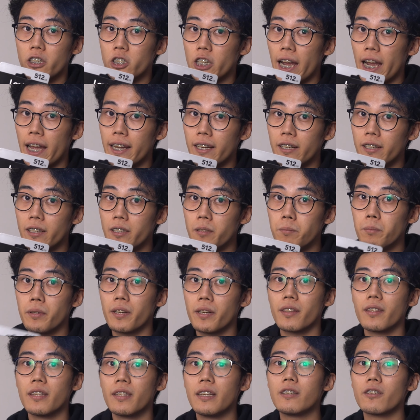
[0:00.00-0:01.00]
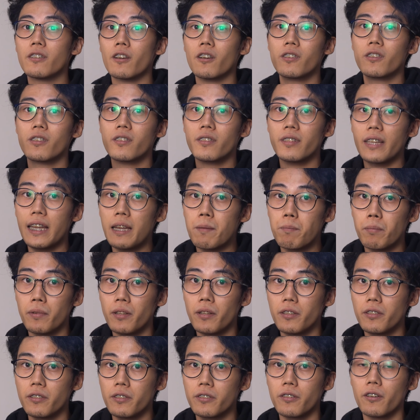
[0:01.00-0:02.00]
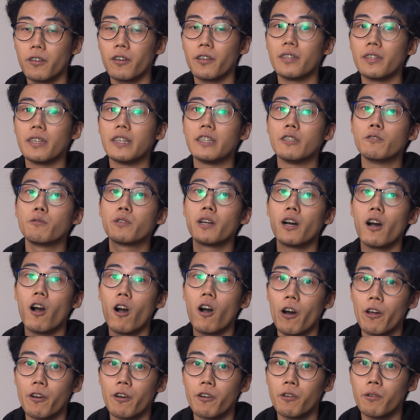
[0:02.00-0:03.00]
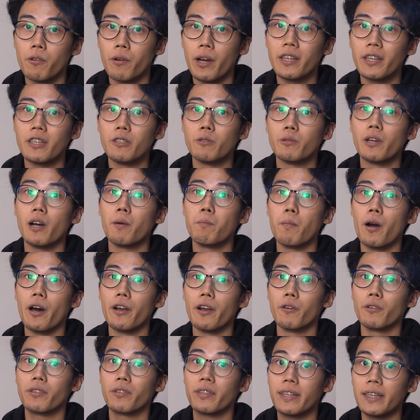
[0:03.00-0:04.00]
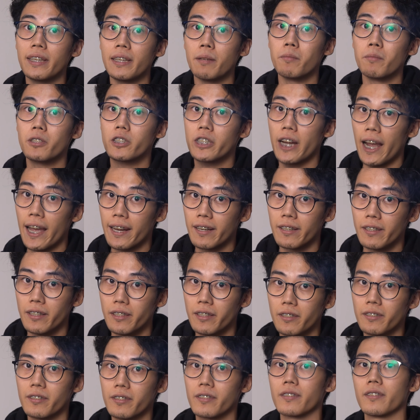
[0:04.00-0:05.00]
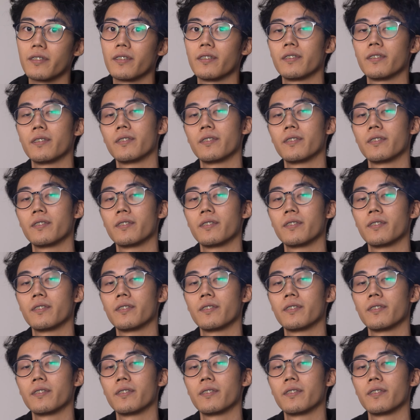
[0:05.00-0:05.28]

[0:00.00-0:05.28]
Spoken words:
channel, but these are staples on the Yuga Auto and Yuga Moto team channels.